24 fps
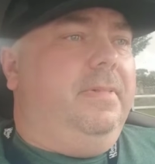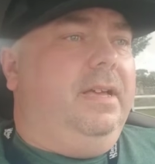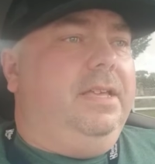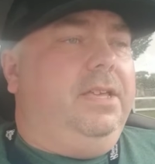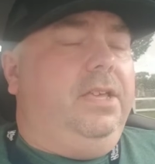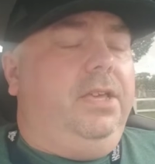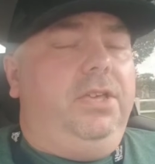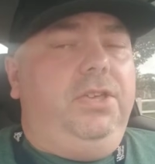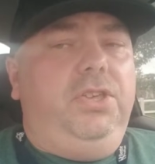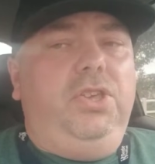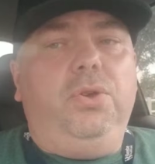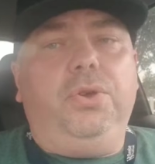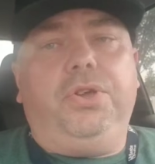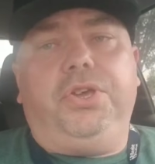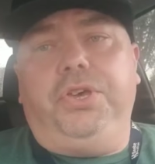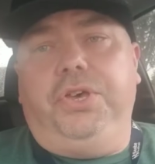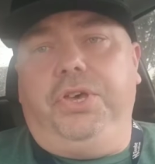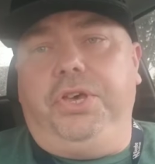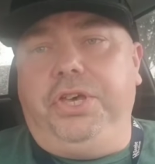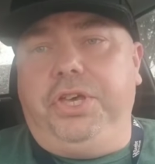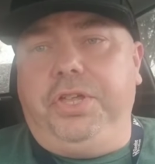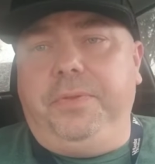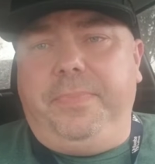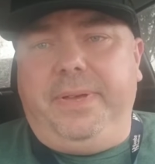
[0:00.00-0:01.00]
You
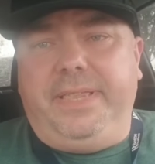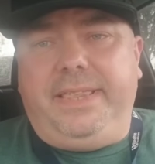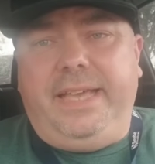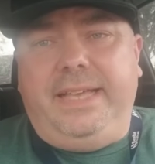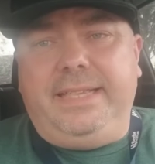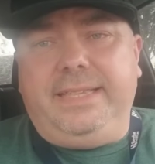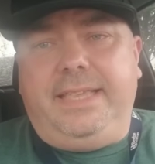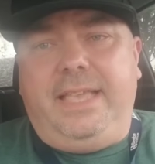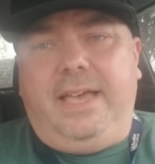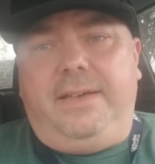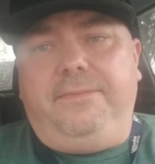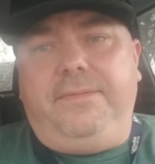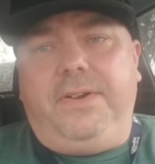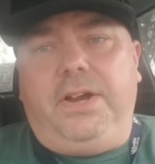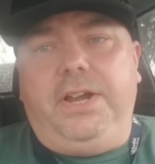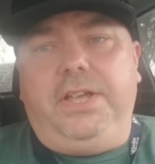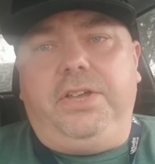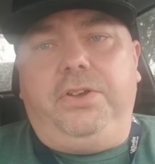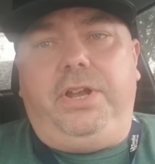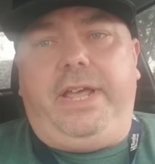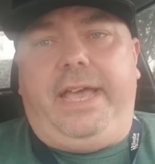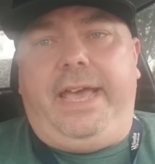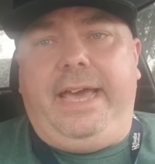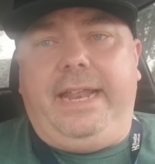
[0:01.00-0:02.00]
could, but that's not very
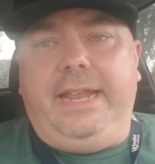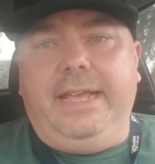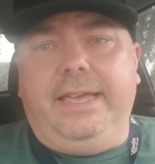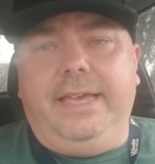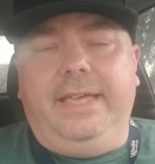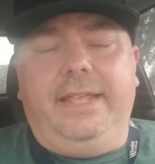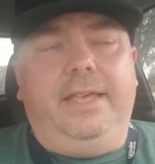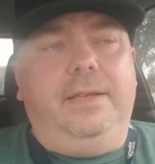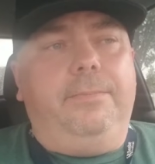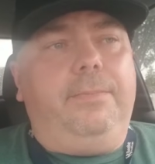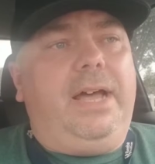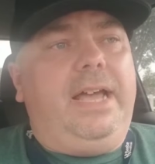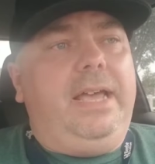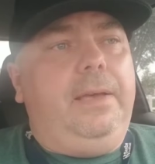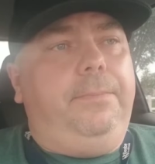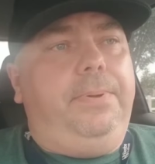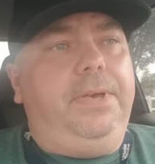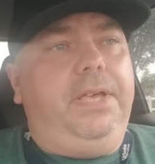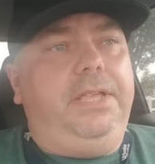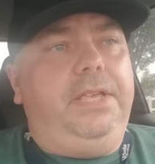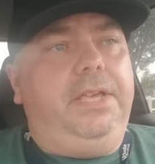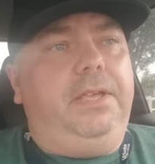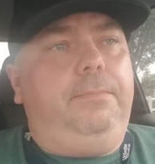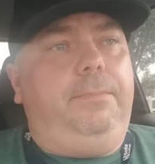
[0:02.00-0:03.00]
good etiquette, in my
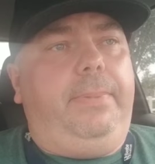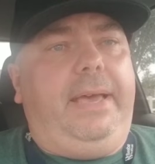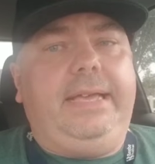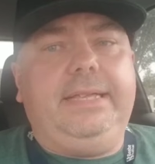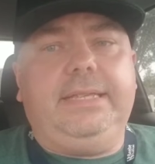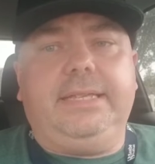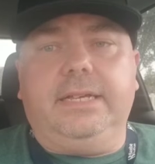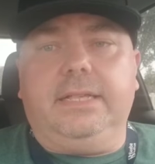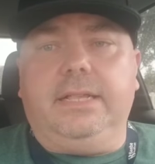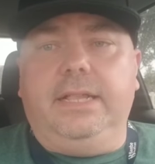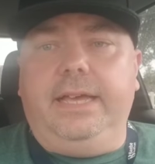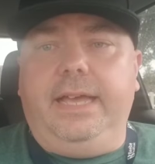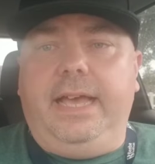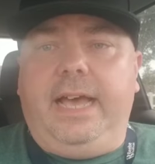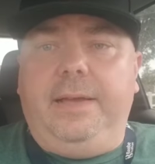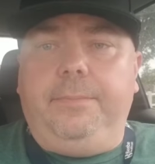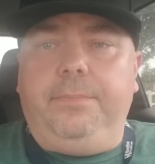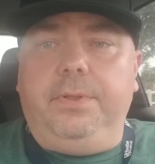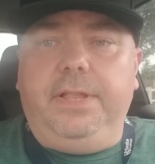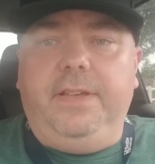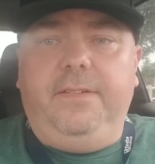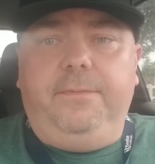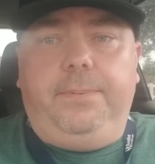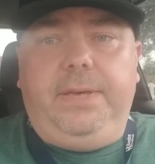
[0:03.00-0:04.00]
opinion. Basically, I
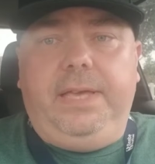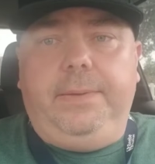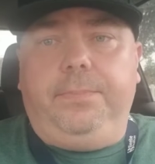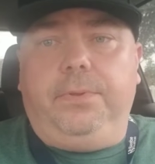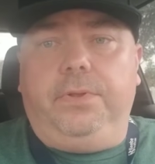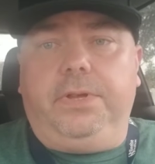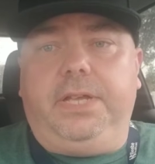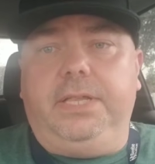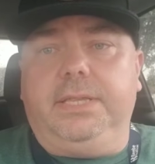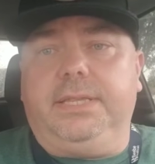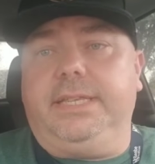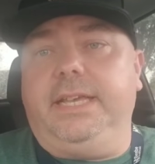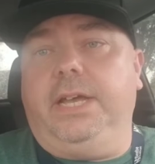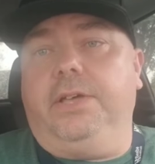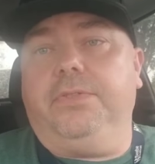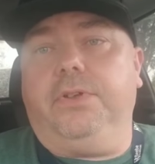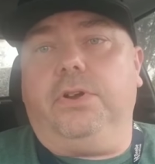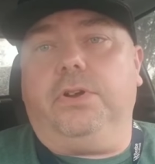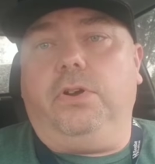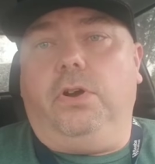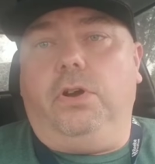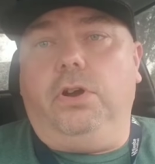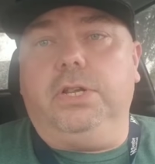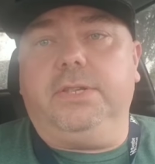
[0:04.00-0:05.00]
believe people can sell their
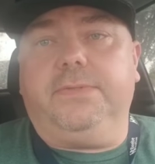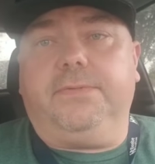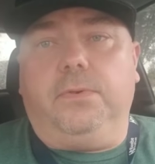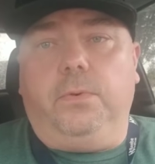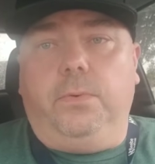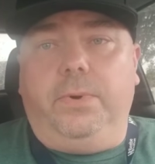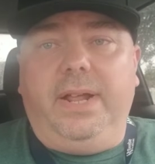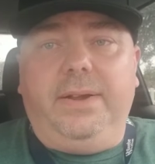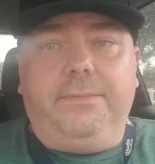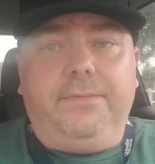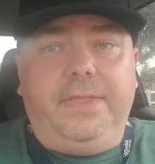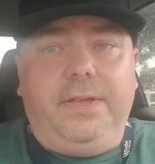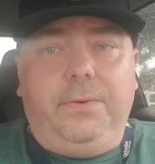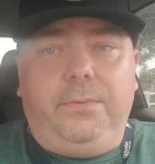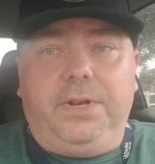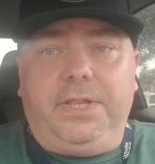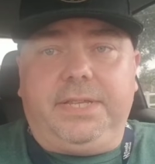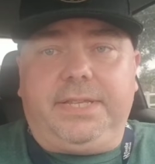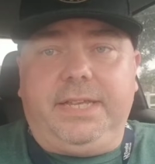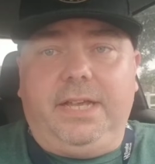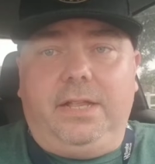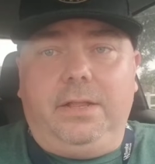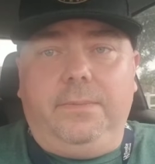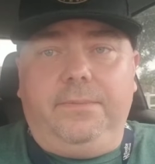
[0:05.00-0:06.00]
cards for whatever they want to
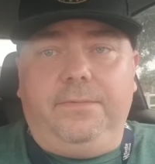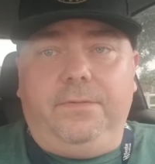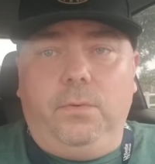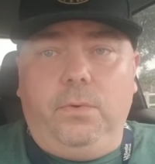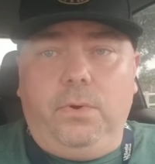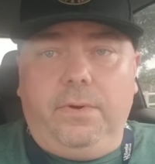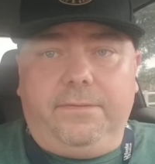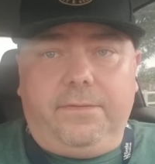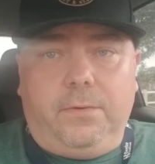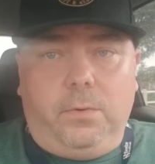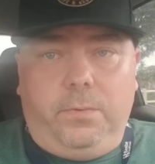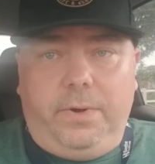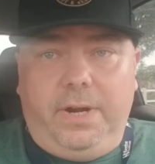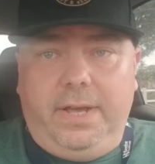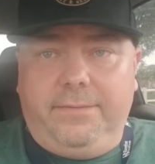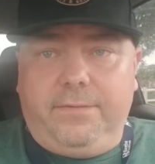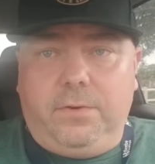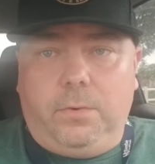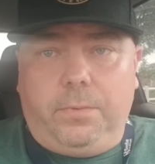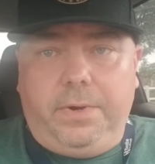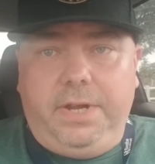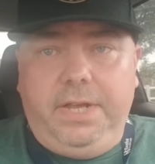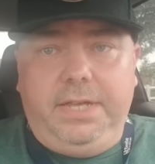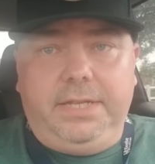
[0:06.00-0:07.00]
sell them for whatever
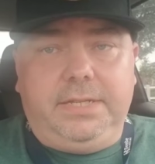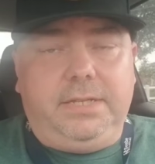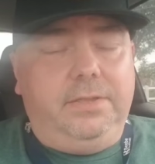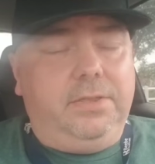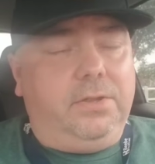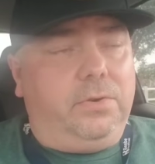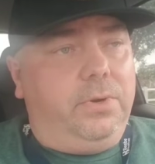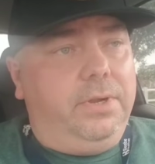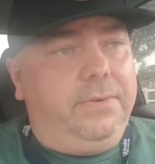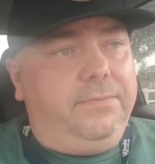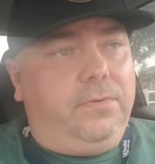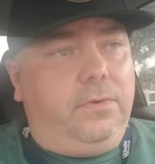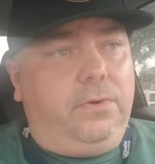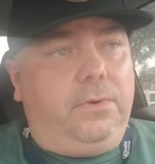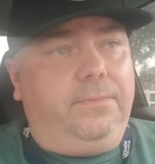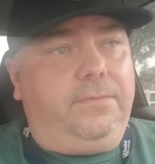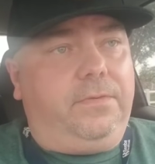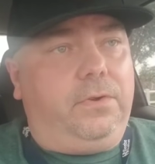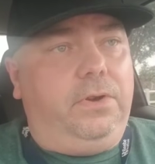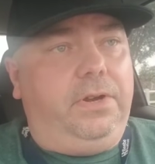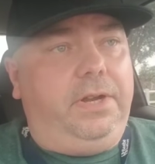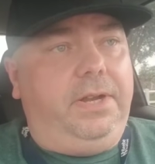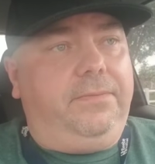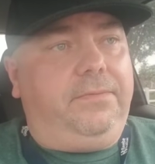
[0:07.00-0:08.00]
reason. They're in for them
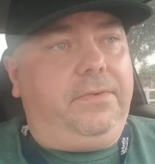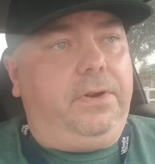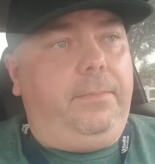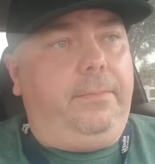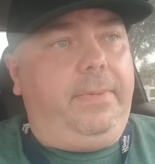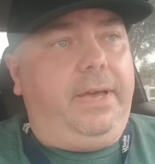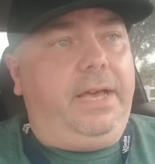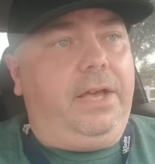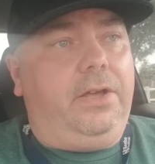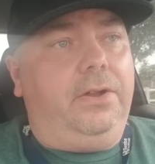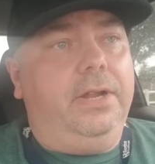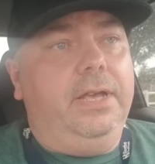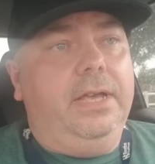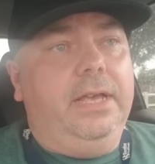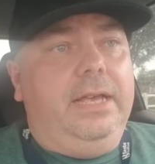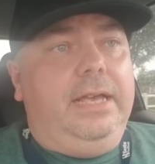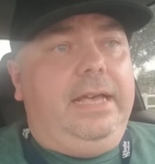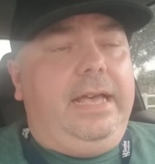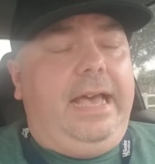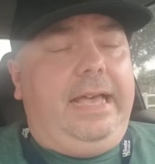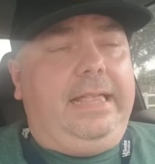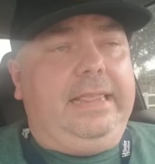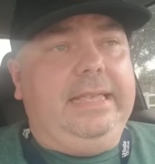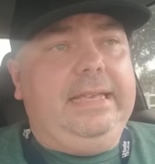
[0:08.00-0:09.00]
for a different amount.
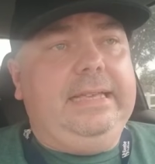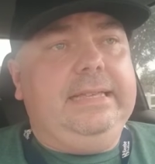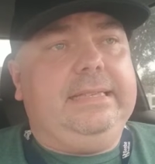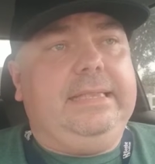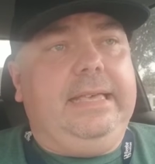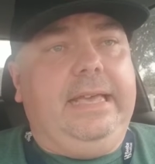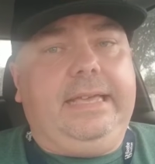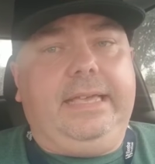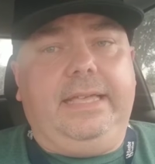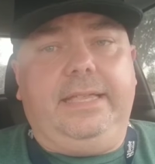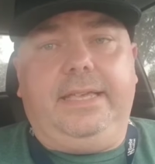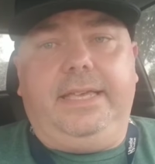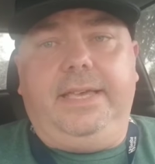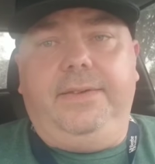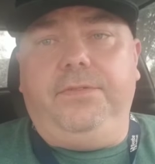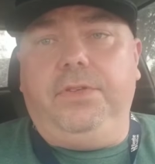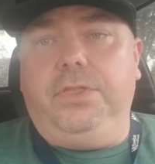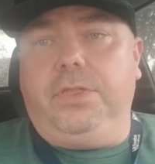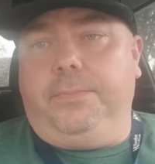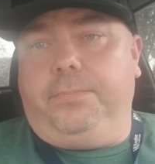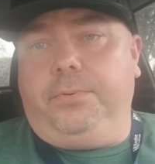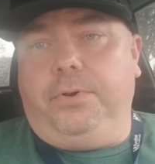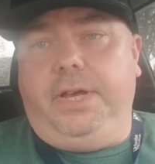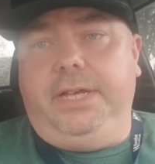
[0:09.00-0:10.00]
At least they can give you
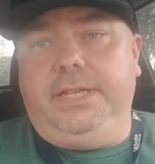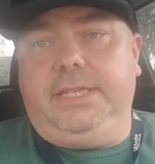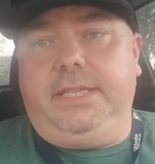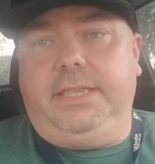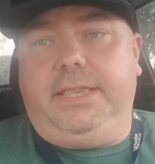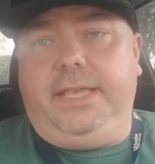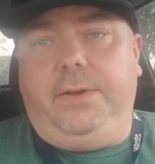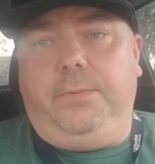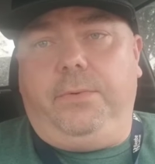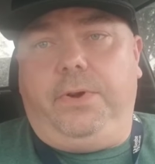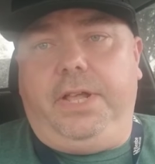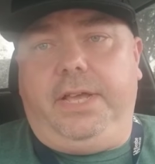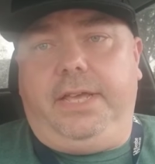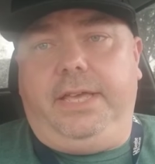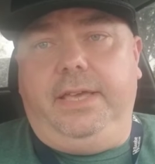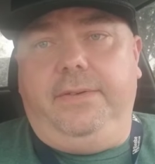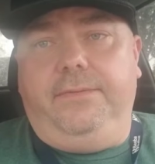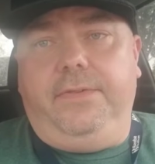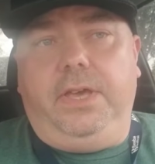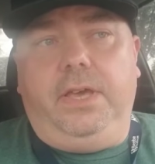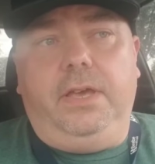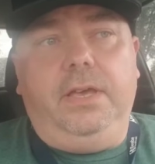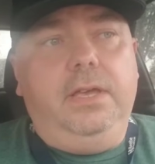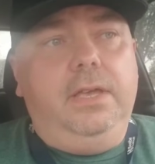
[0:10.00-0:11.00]
the price that they want to give
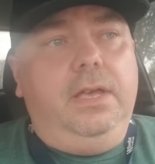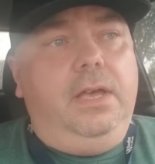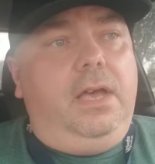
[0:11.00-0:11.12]
you.